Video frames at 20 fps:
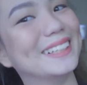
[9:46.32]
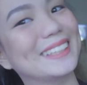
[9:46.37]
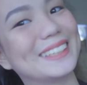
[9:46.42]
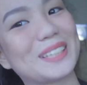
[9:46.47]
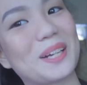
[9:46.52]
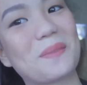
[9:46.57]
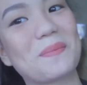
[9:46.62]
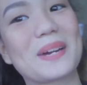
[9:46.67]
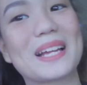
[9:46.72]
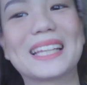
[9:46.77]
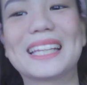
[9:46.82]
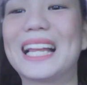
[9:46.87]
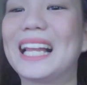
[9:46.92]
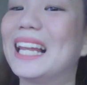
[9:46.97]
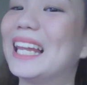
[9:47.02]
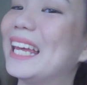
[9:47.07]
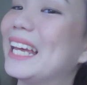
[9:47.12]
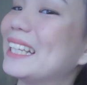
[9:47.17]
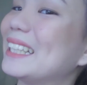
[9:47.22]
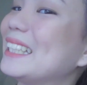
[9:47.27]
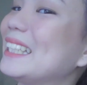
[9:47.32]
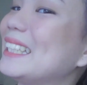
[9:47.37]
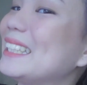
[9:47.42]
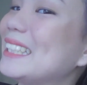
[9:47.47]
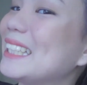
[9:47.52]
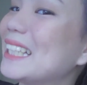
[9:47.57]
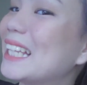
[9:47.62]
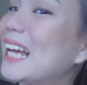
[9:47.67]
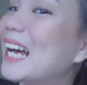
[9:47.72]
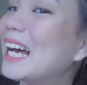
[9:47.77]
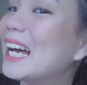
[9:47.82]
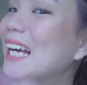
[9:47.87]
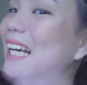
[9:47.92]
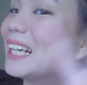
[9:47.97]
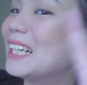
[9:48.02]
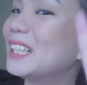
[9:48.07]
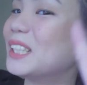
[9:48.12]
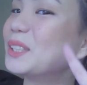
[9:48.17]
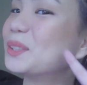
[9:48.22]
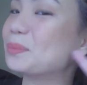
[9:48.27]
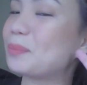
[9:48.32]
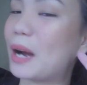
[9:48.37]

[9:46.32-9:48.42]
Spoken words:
Sobrang dali at easy lang.